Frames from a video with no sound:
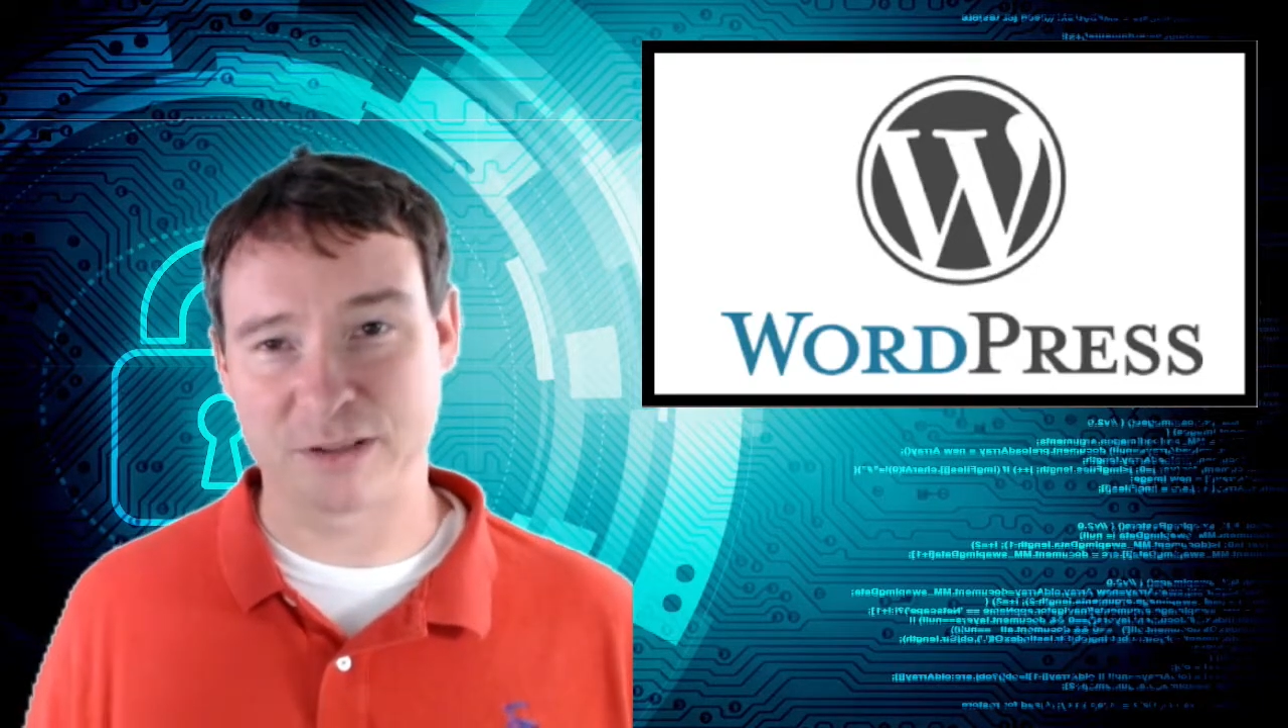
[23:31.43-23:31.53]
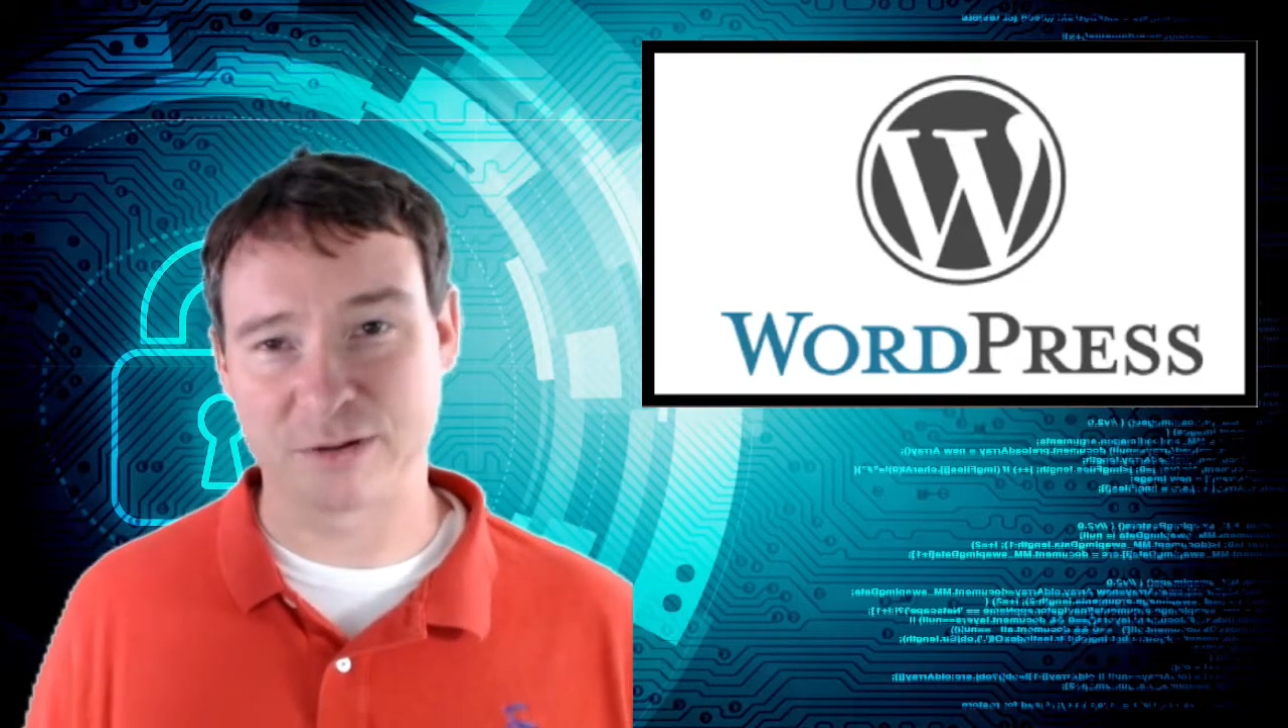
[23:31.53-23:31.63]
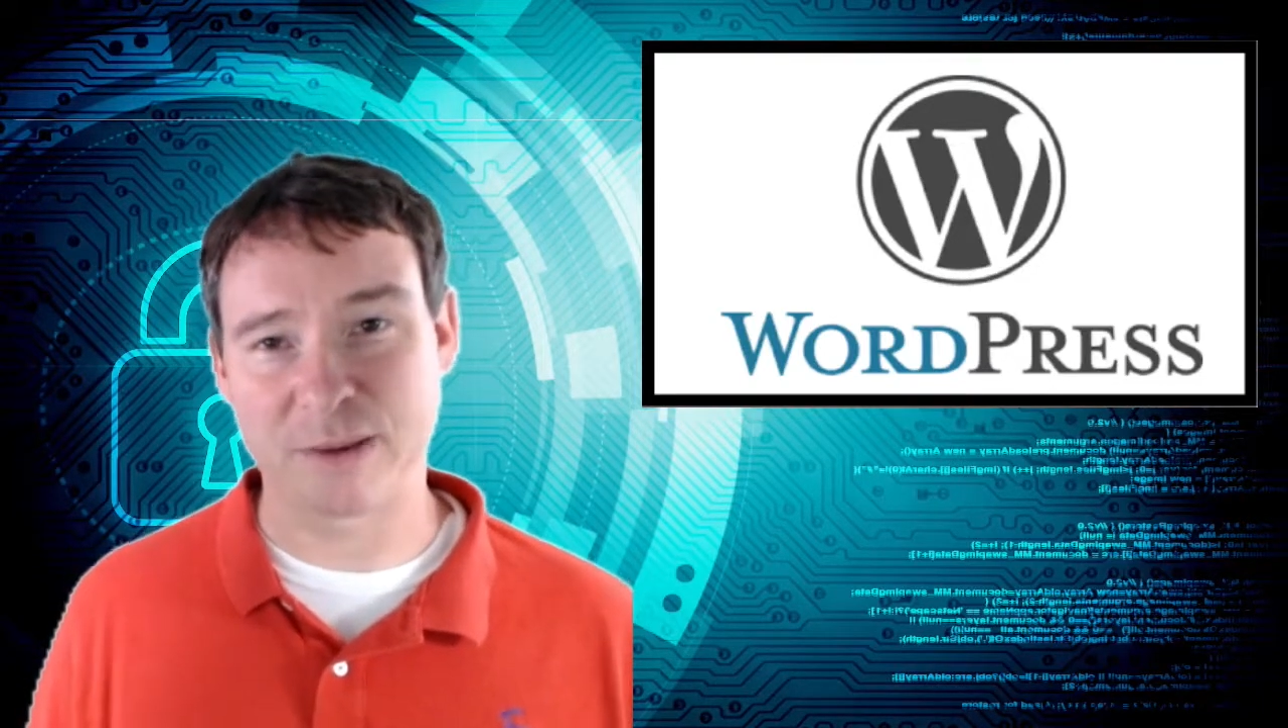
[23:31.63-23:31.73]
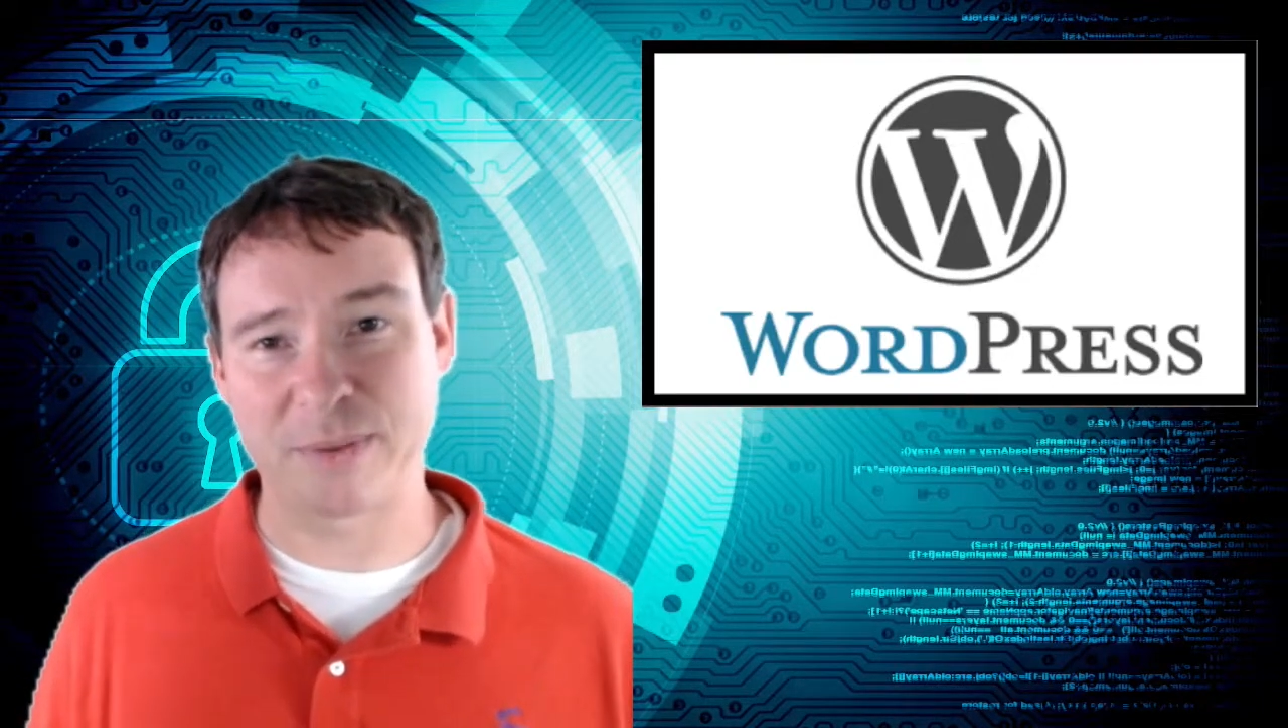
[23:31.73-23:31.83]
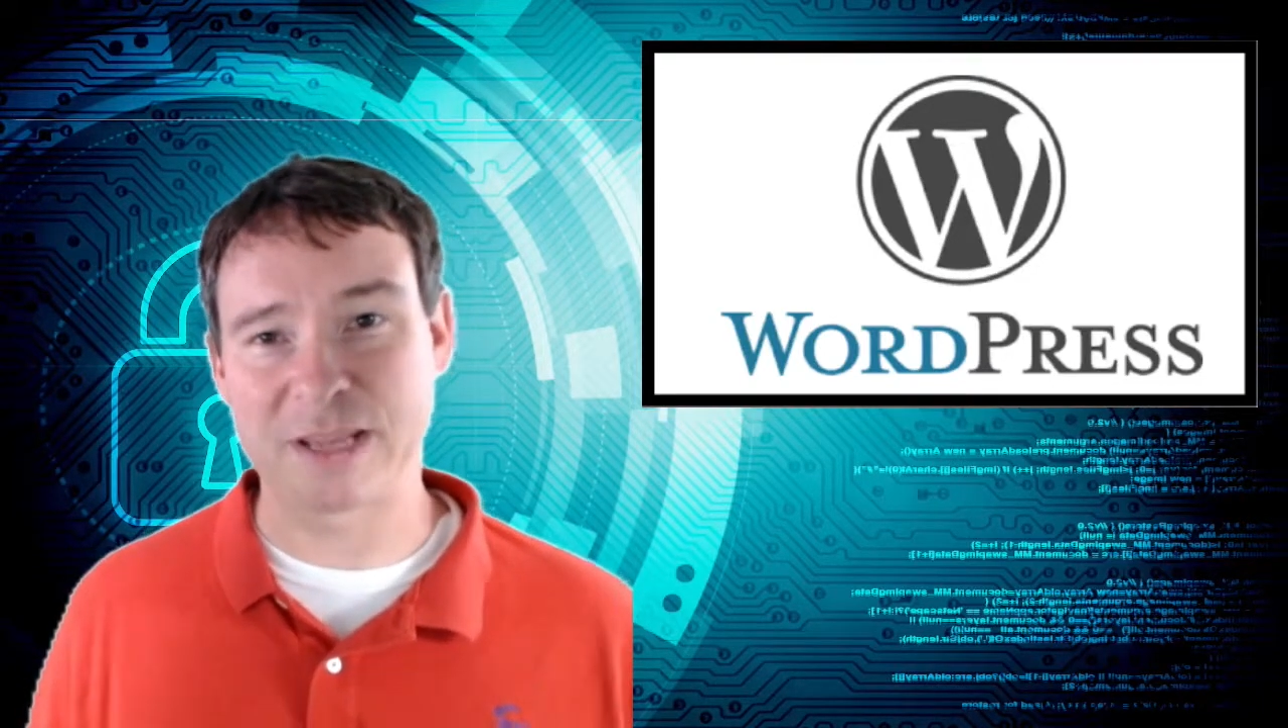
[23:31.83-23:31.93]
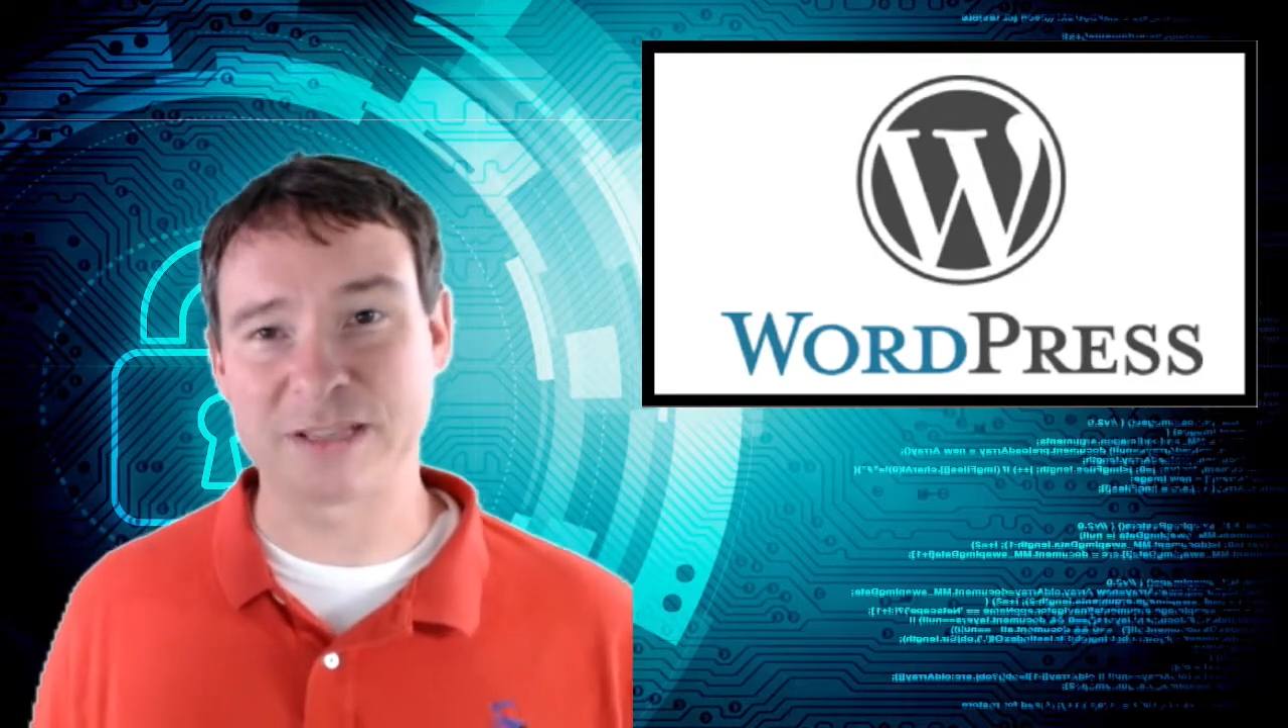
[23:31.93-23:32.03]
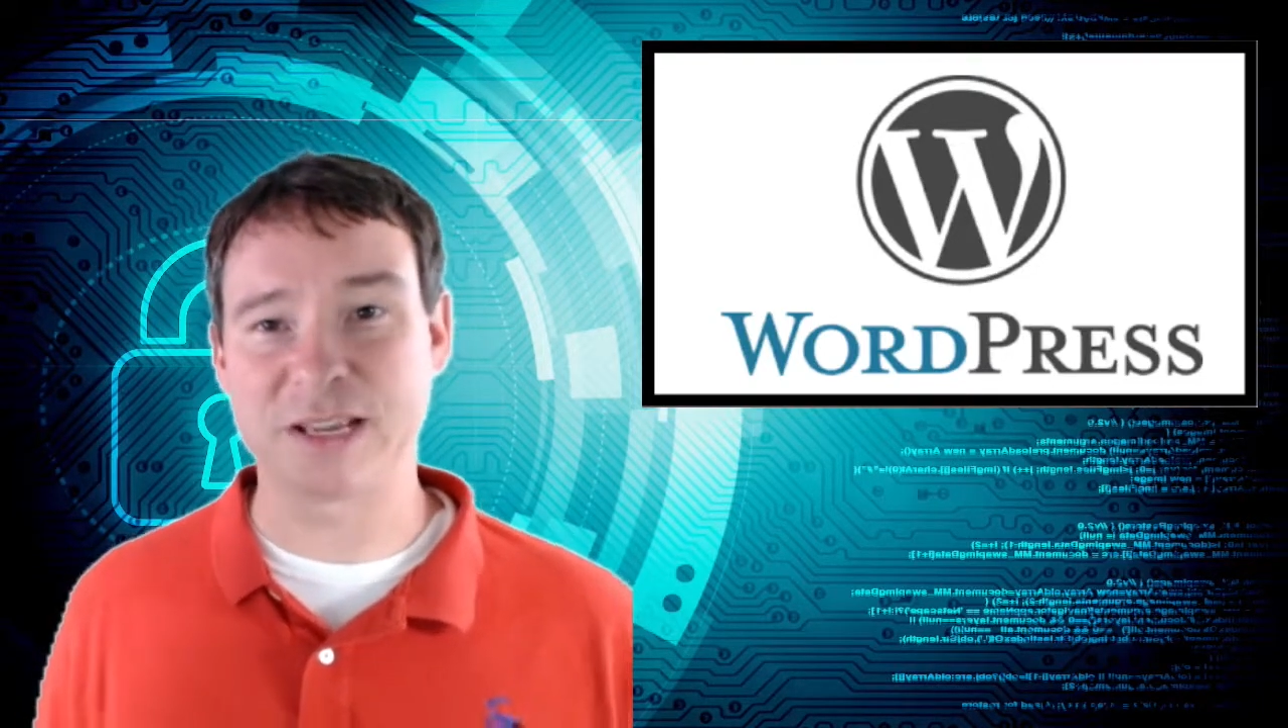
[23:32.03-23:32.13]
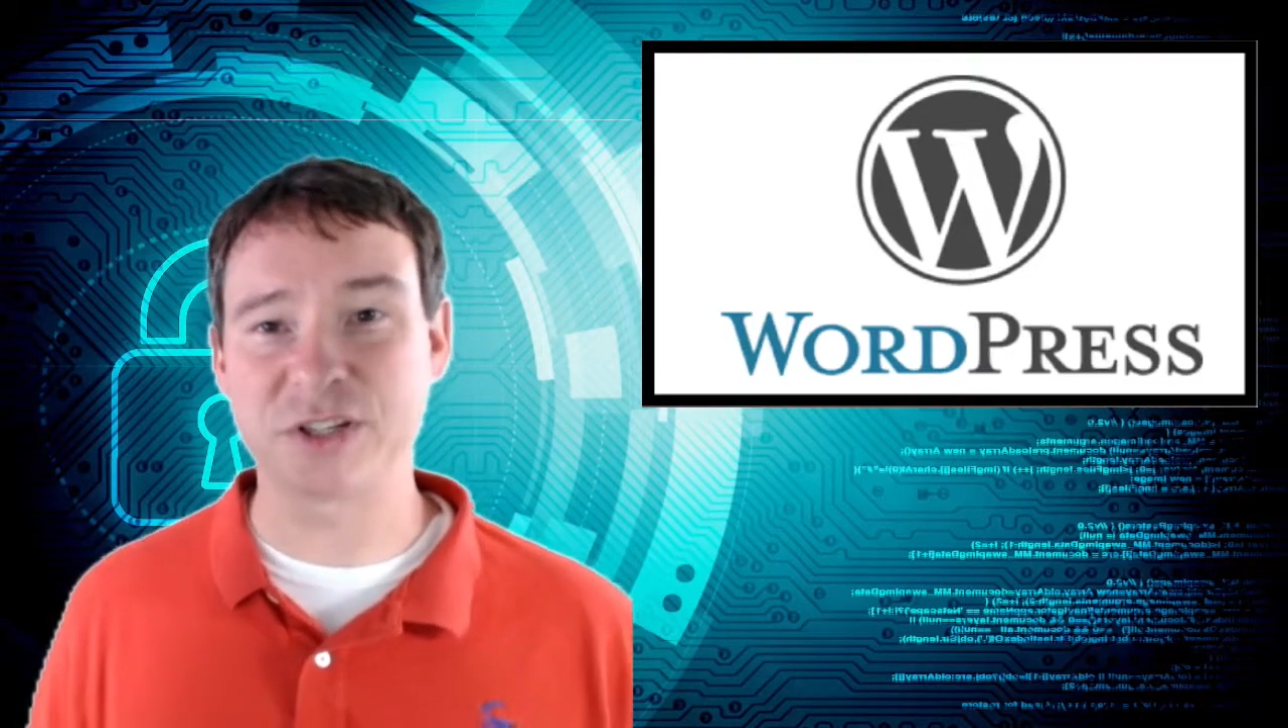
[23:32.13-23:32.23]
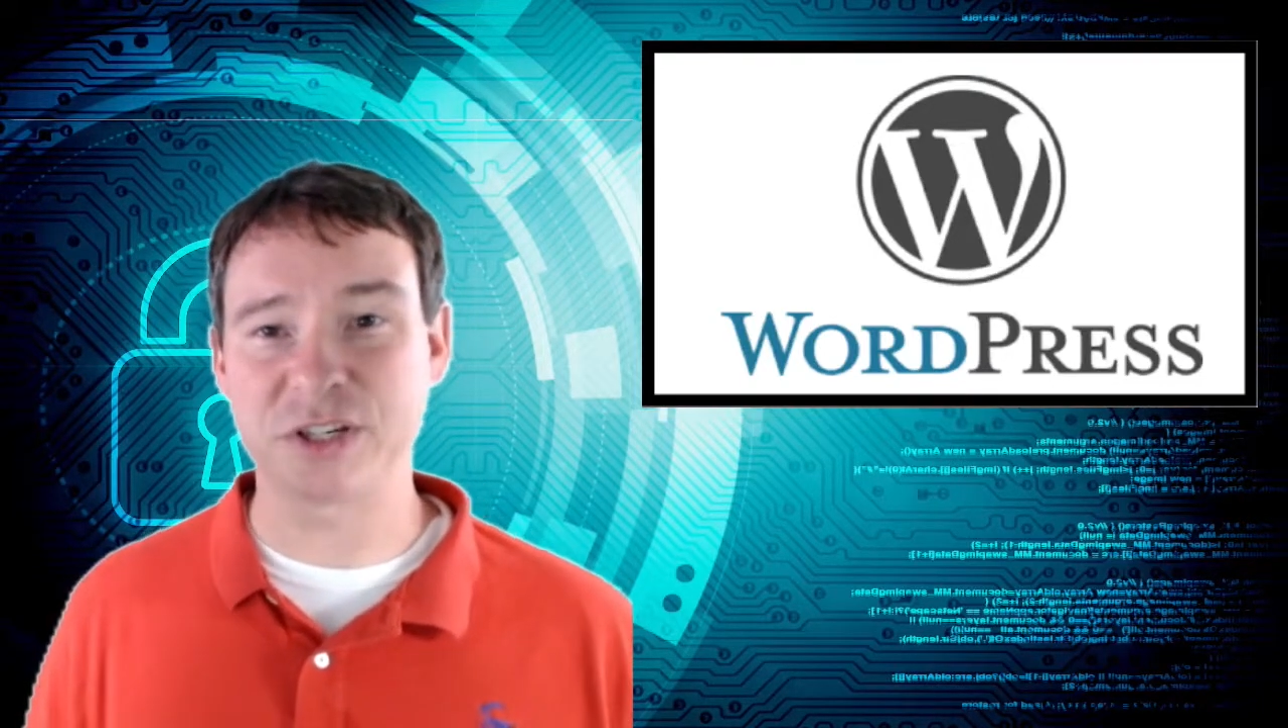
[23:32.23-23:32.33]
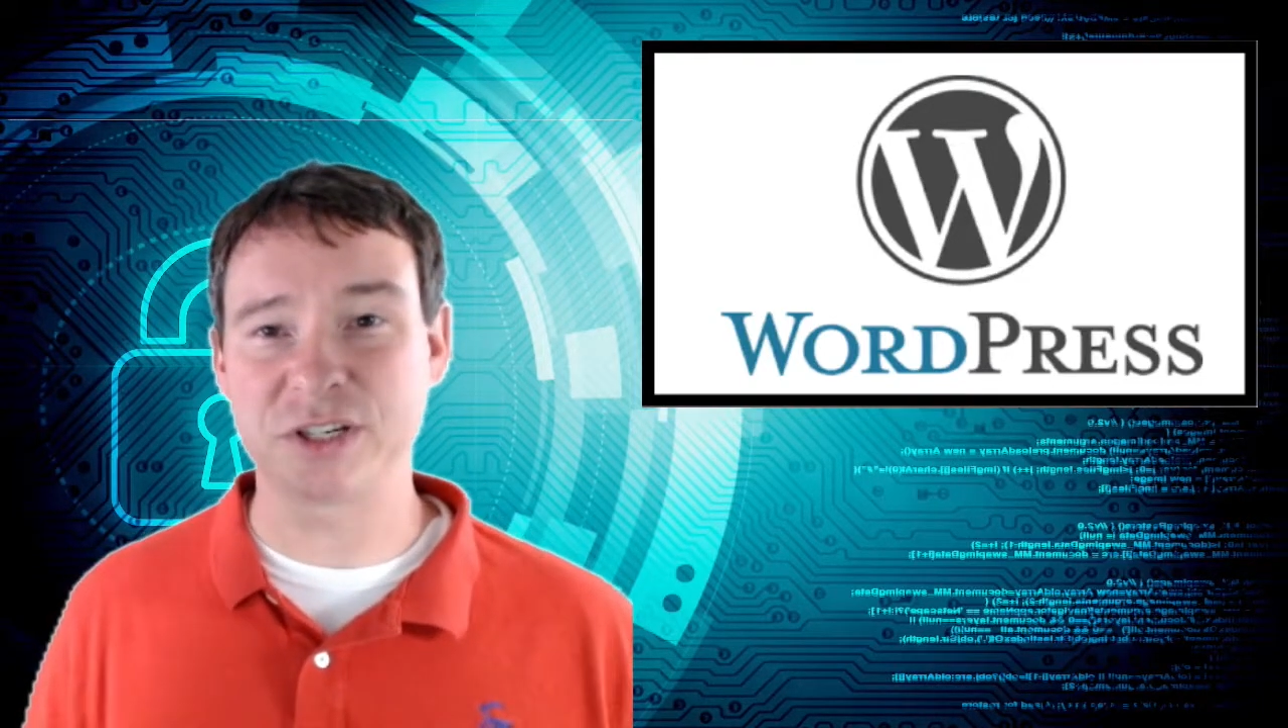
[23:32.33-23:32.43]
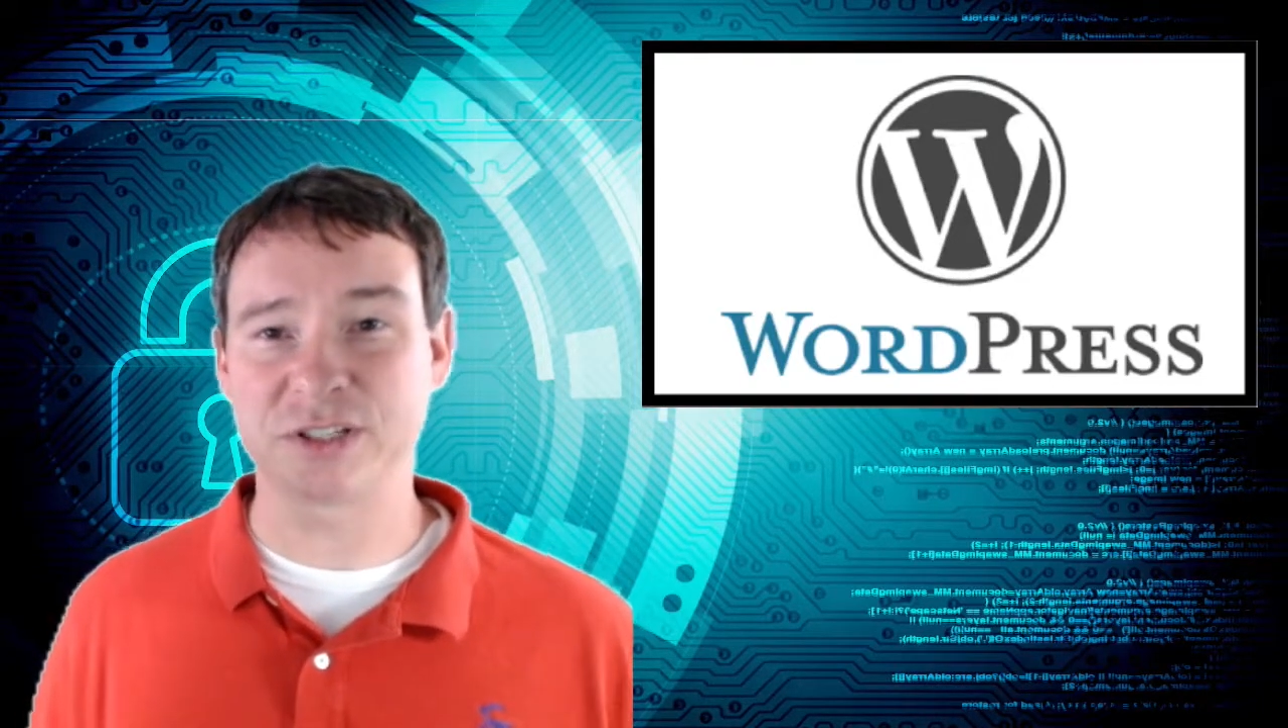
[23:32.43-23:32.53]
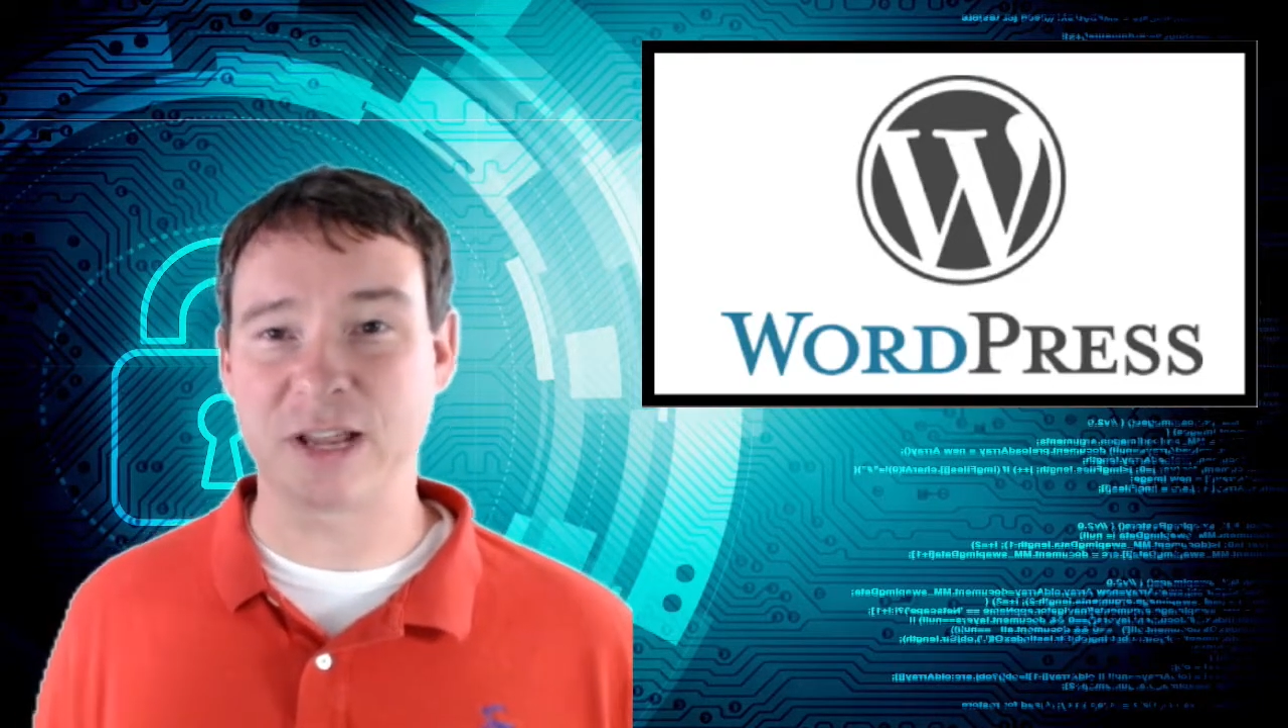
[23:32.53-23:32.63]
They're not paying attention.